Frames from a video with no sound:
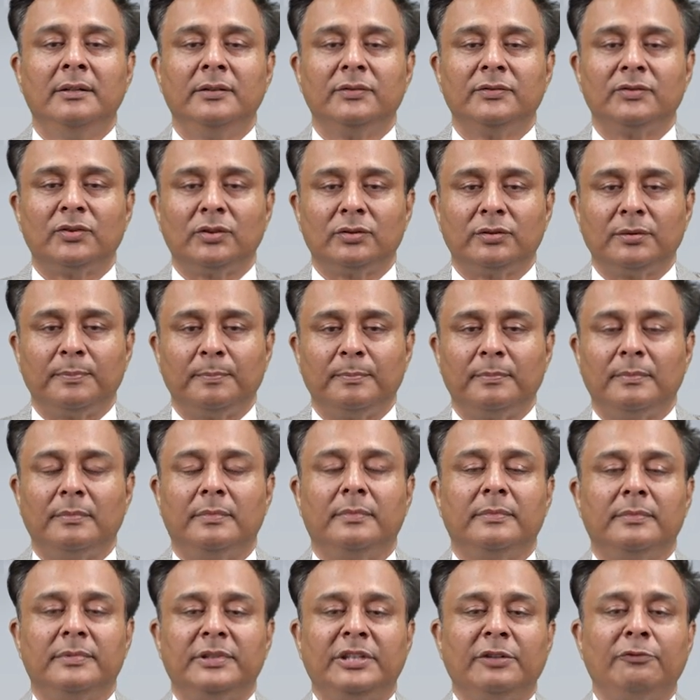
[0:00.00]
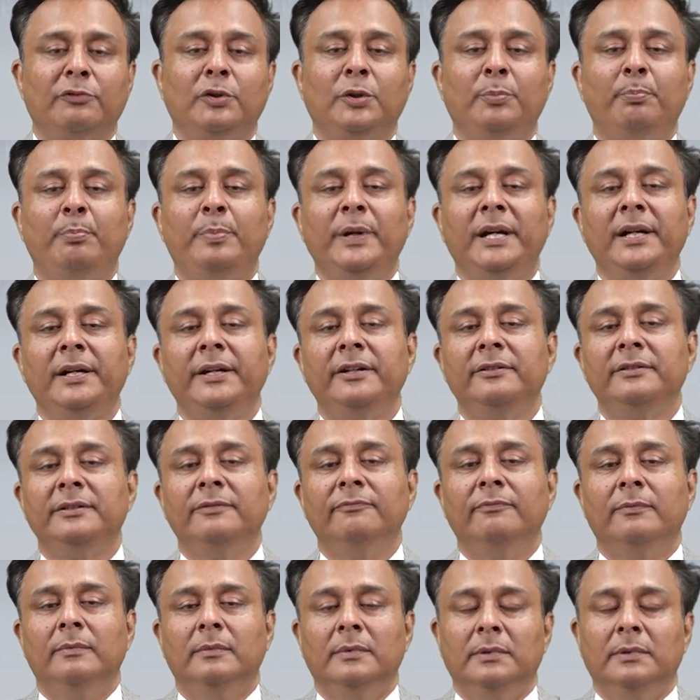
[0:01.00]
so they would build